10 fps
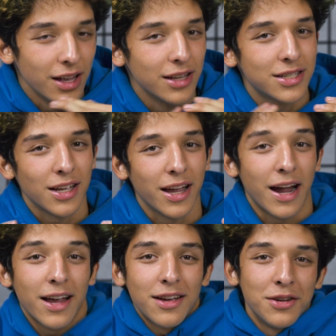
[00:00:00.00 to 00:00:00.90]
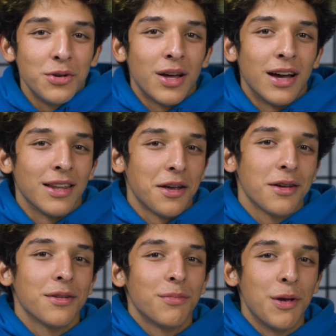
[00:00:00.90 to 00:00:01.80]
And it's, like I could do that, and like
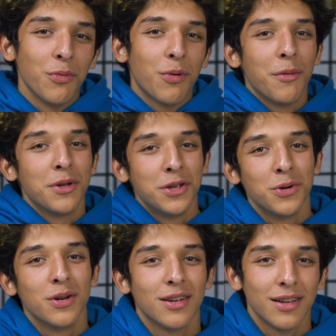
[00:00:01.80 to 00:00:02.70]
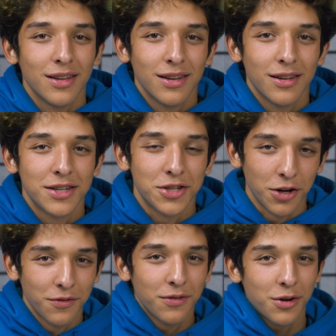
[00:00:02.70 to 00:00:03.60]
people probably do
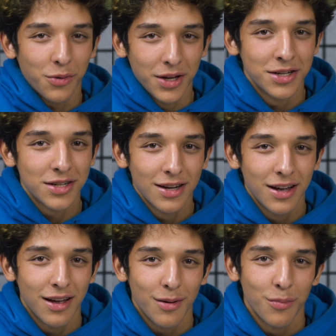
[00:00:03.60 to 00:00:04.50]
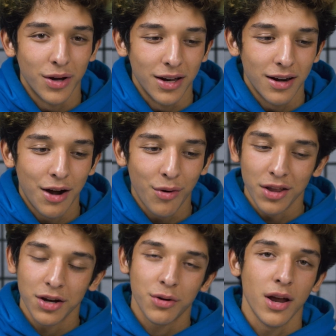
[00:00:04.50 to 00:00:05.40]
deserve cringe, but I
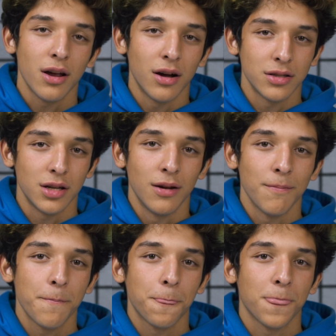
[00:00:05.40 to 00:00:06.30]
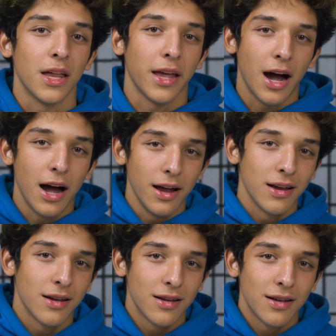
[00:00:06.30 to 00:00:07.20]
rather create content that like
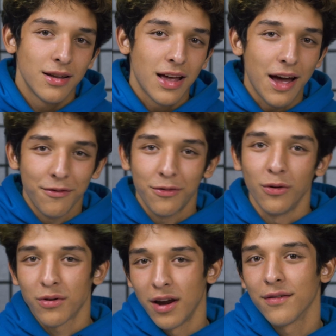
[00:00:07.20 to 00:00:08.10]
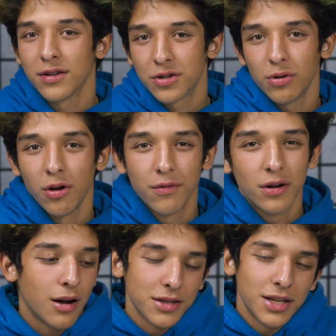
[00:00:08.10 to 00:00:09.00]
I have full creative control over.
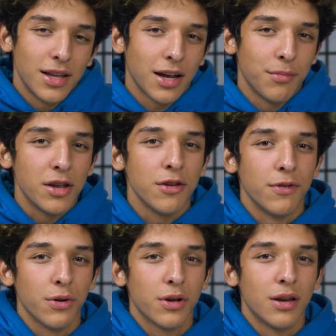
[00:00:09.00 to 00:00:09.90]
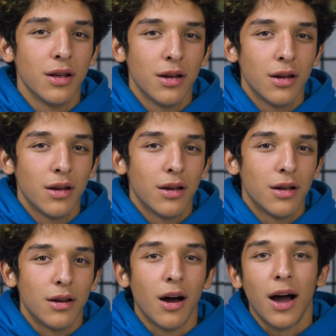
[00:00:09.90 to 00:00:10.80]
Content that can make you feel good,
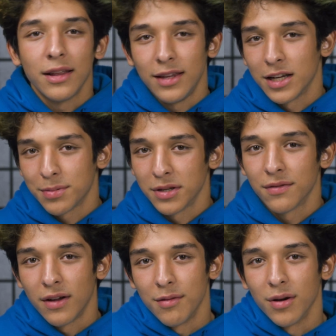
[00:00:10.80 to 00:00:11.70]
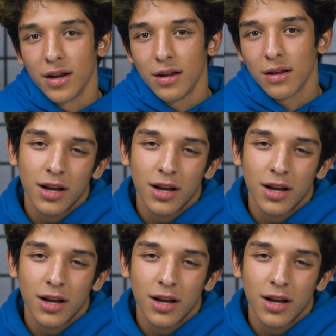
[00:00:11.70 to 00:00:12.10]
not at the expense of anybody.